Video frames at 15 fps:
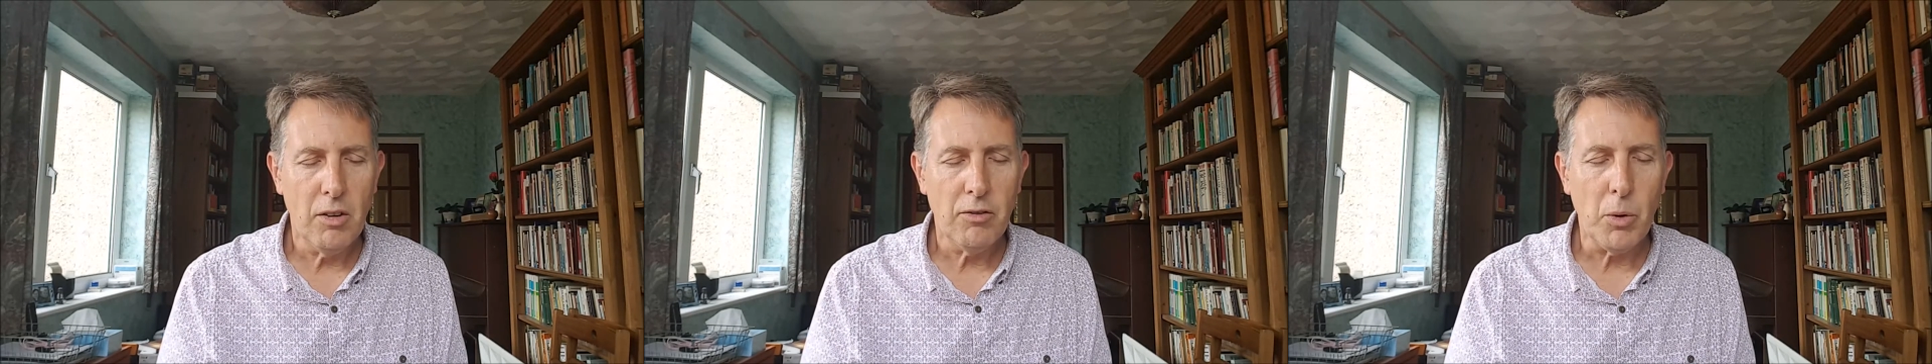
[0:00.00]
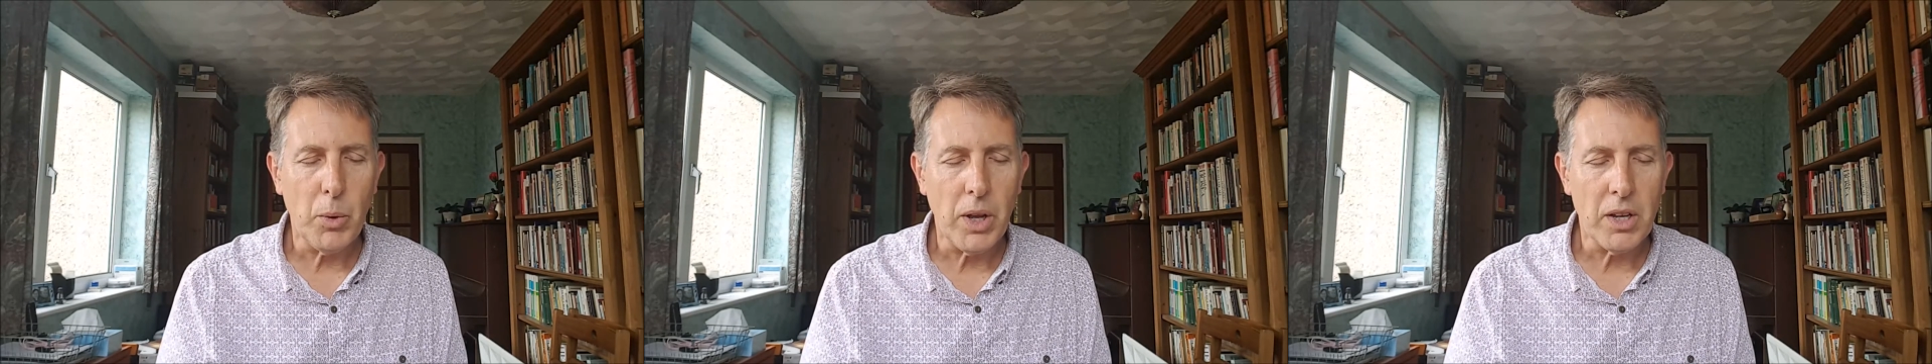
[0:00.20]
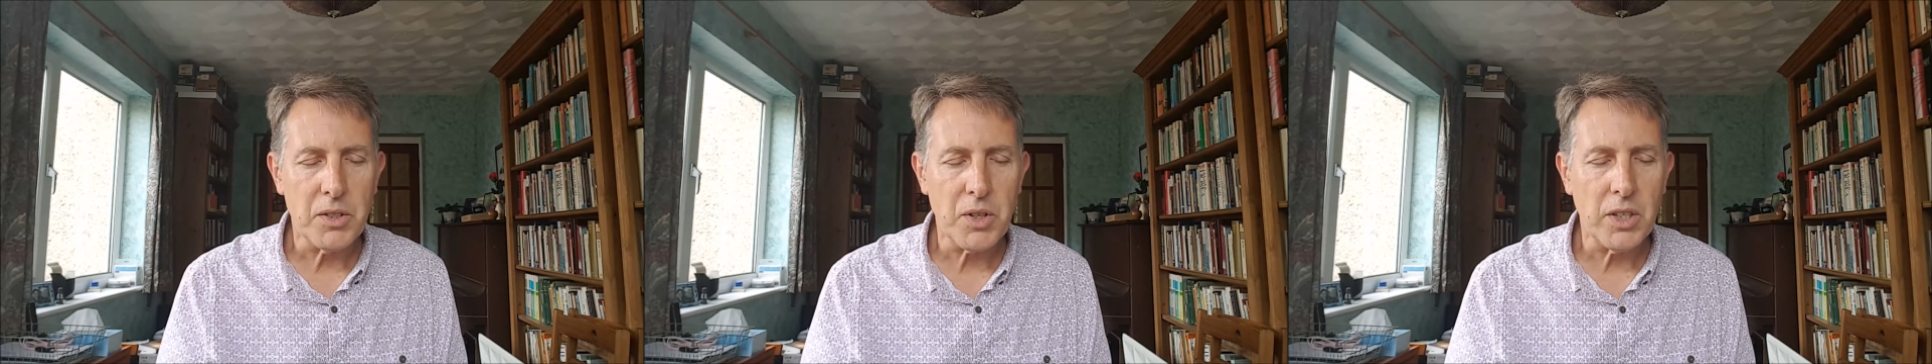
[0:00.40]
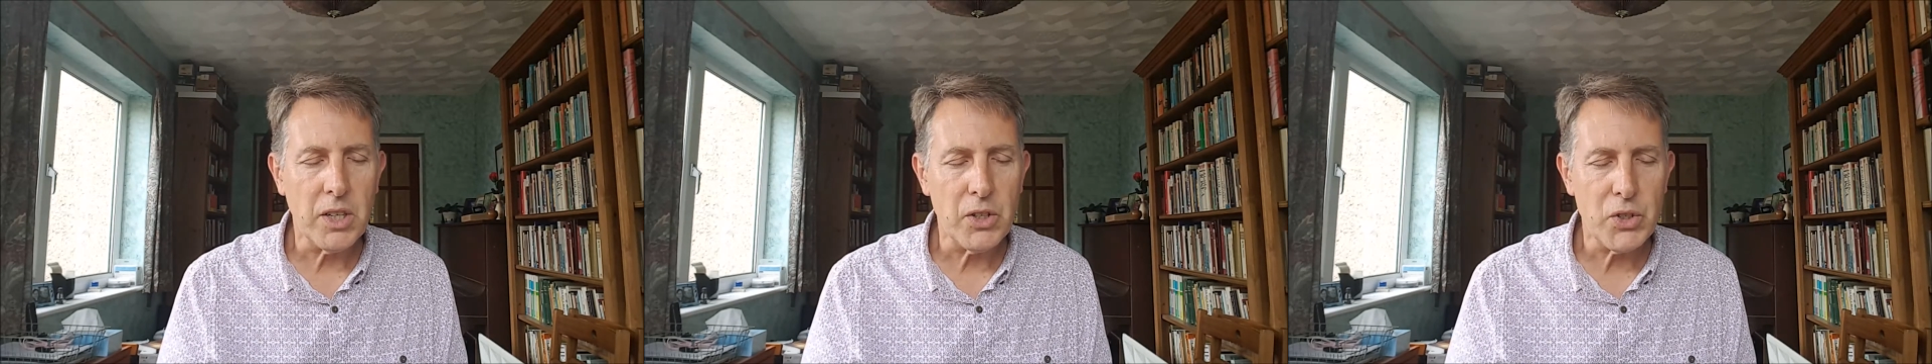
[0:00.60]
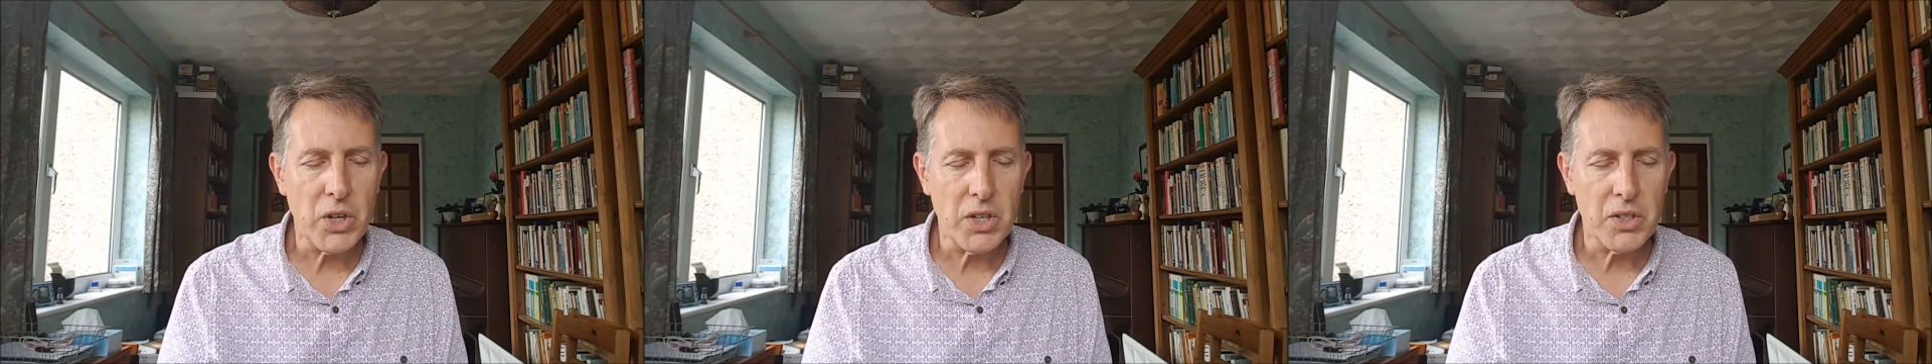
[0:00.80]
For we ask it
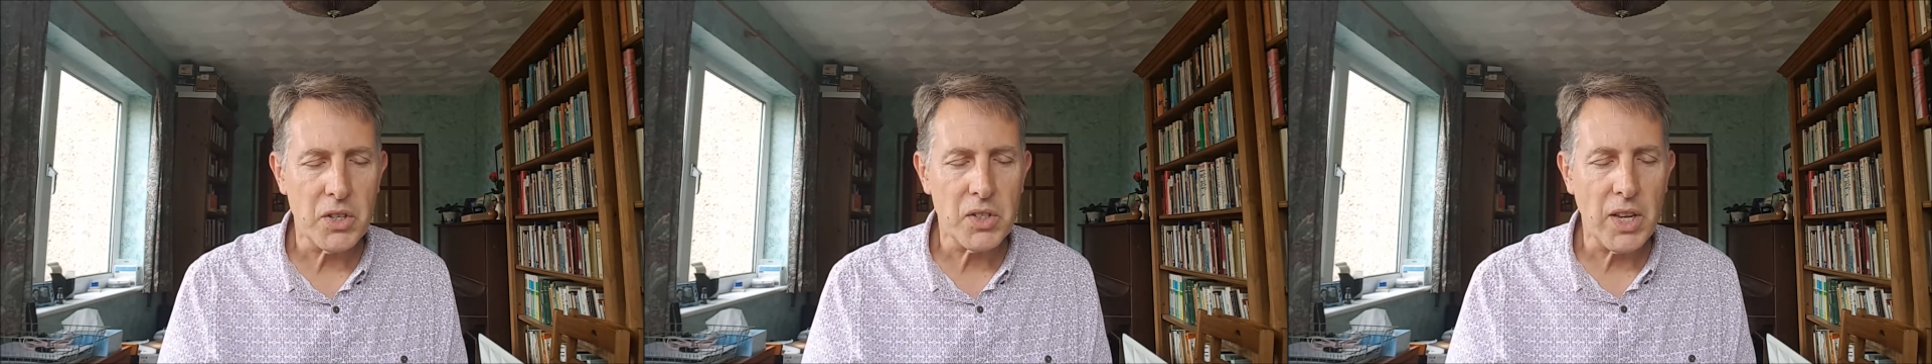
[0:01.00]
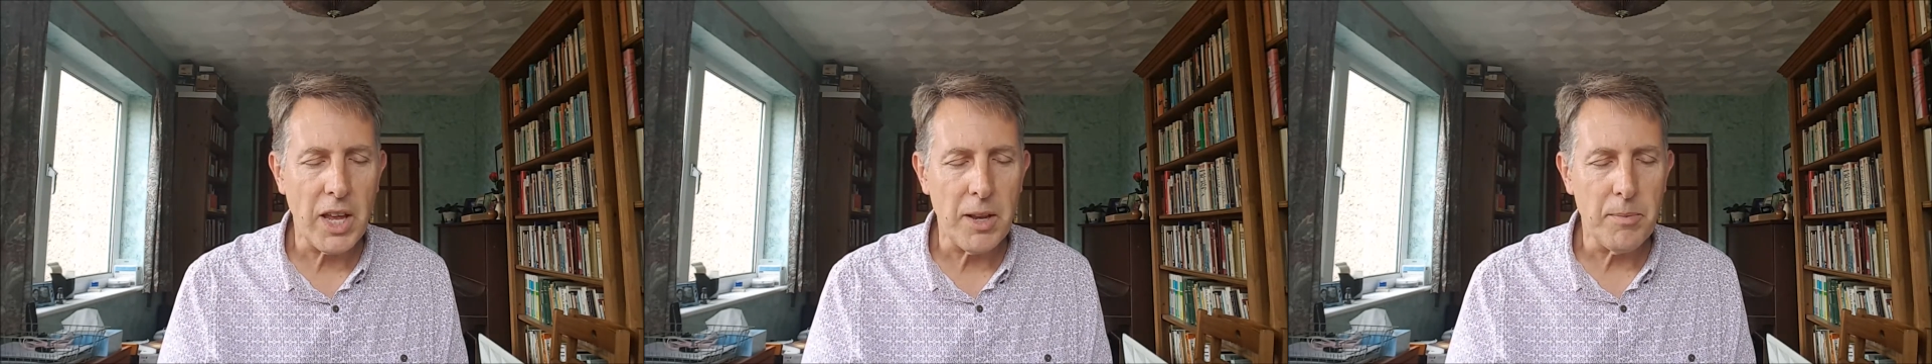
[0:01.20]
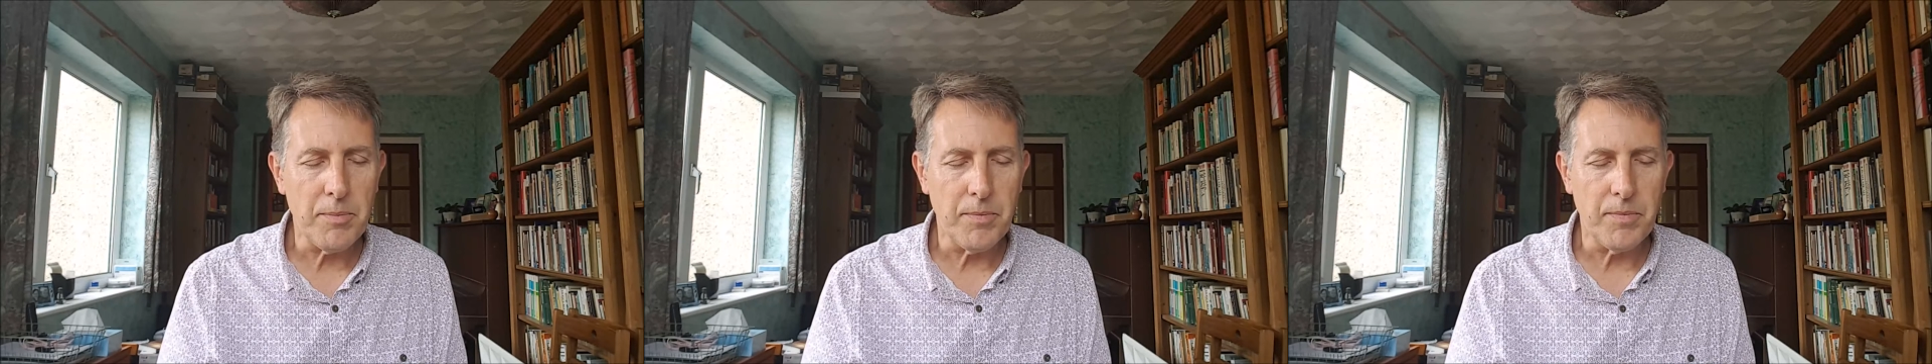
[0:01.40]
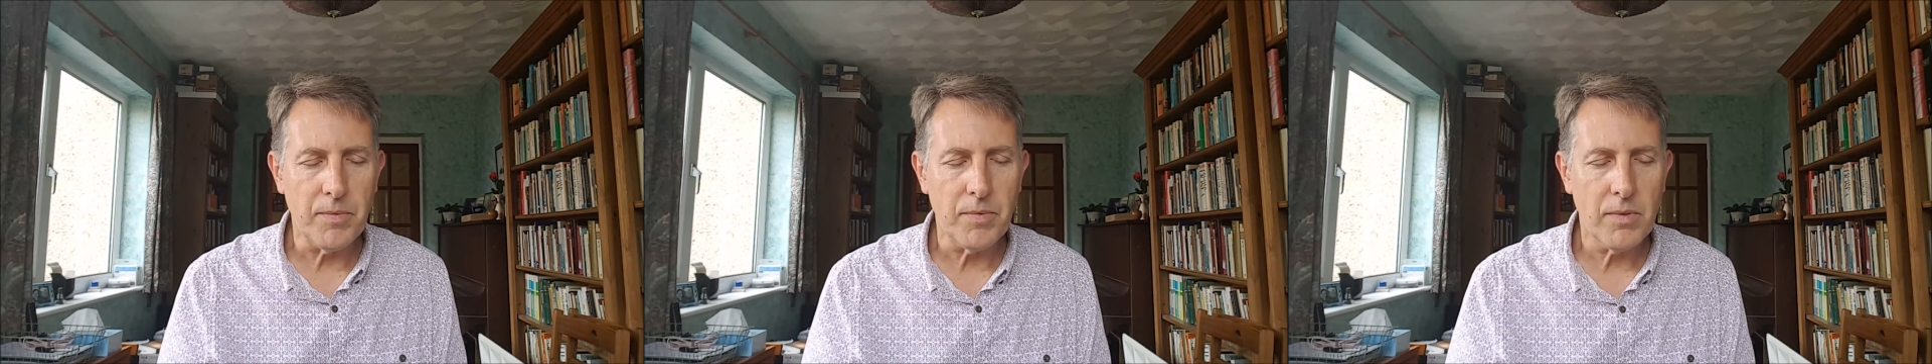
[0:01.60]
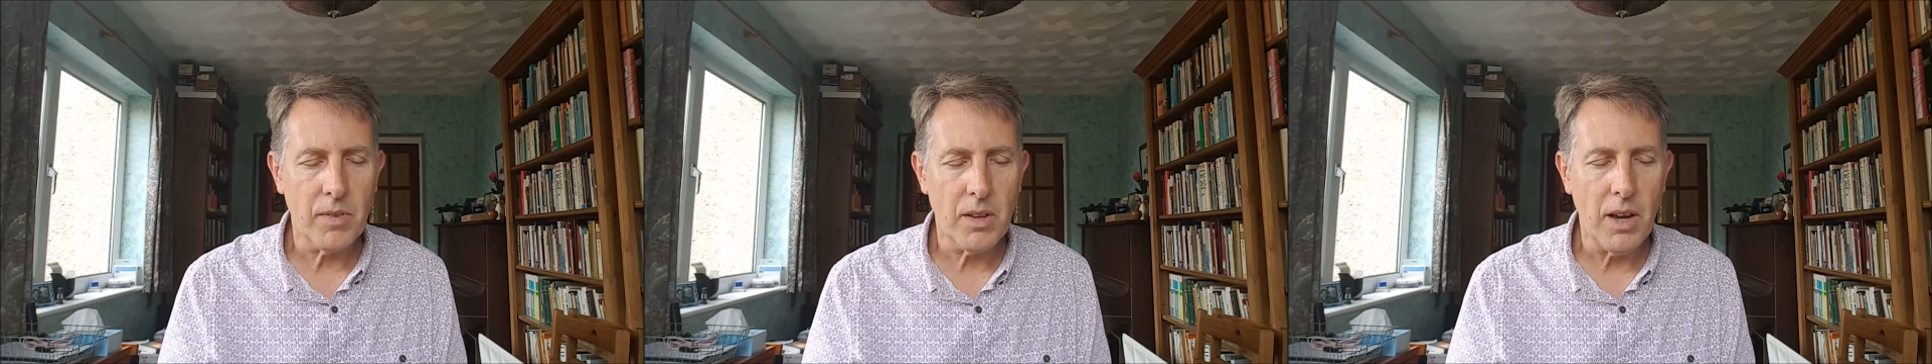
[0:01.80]
in Jesus' name.
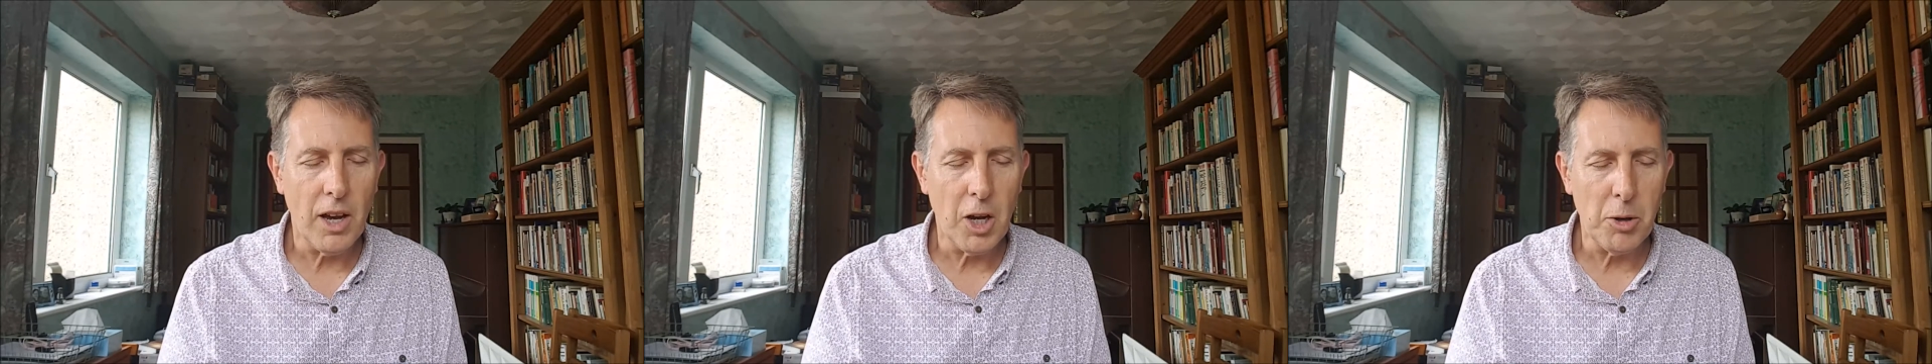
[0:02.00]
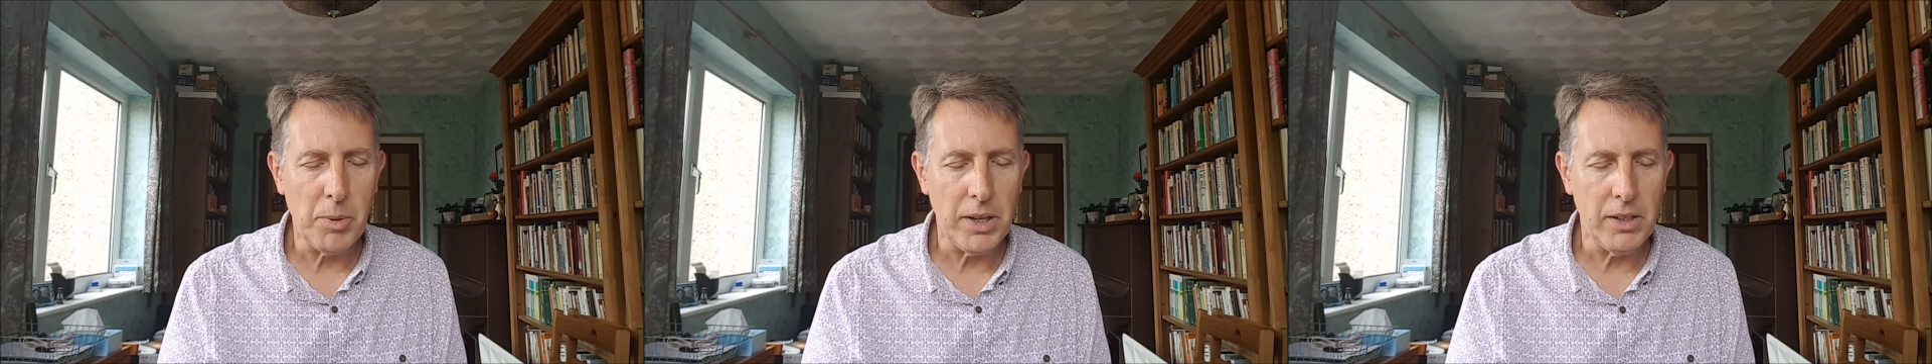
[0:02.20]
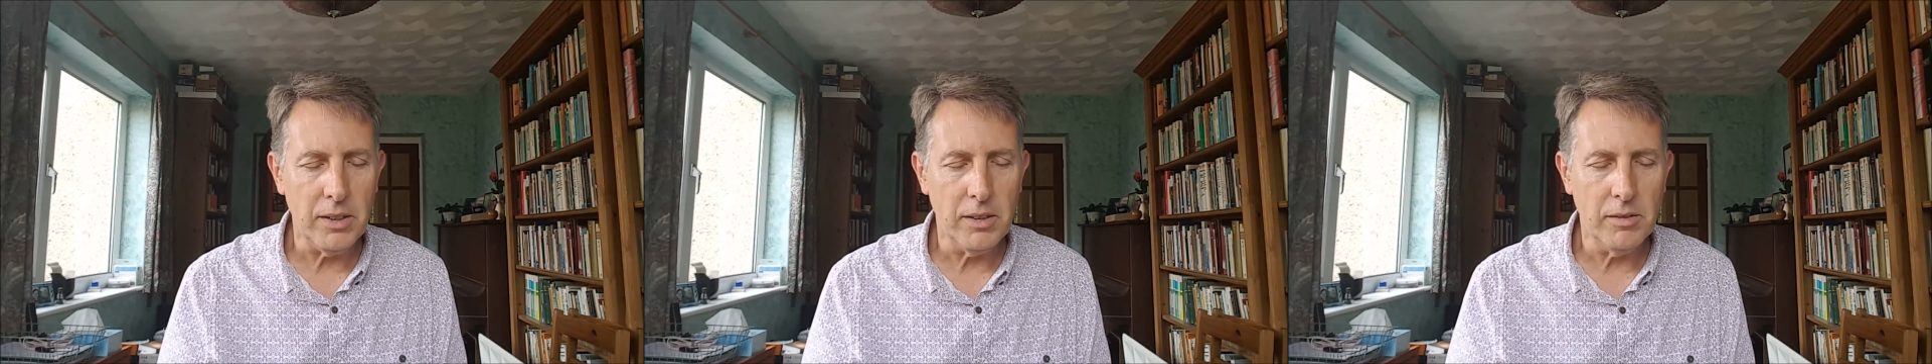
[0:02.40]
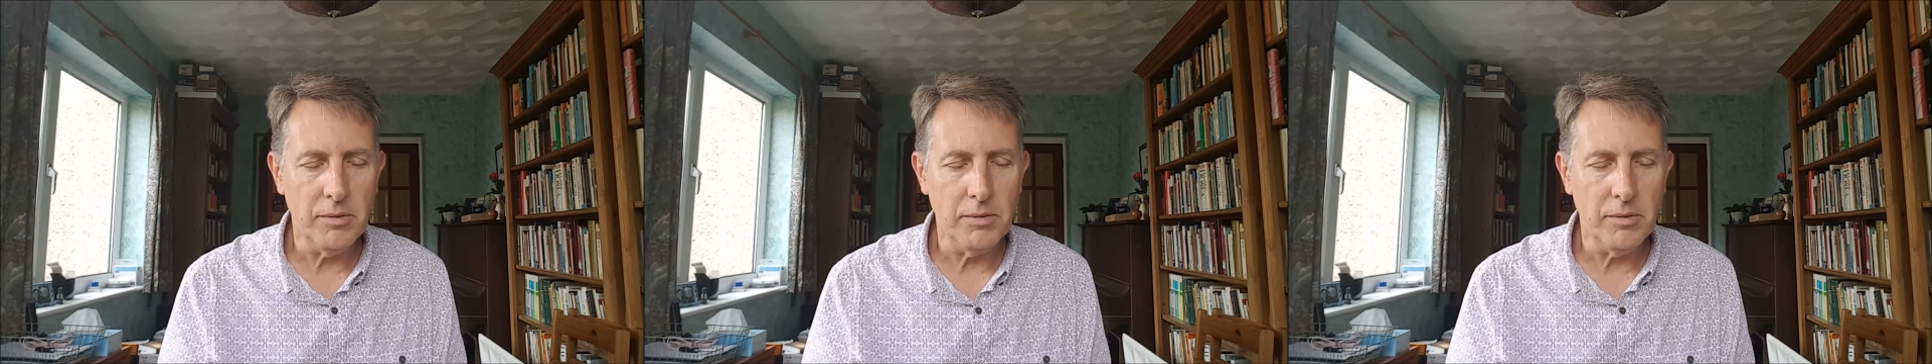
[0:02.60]
Amen.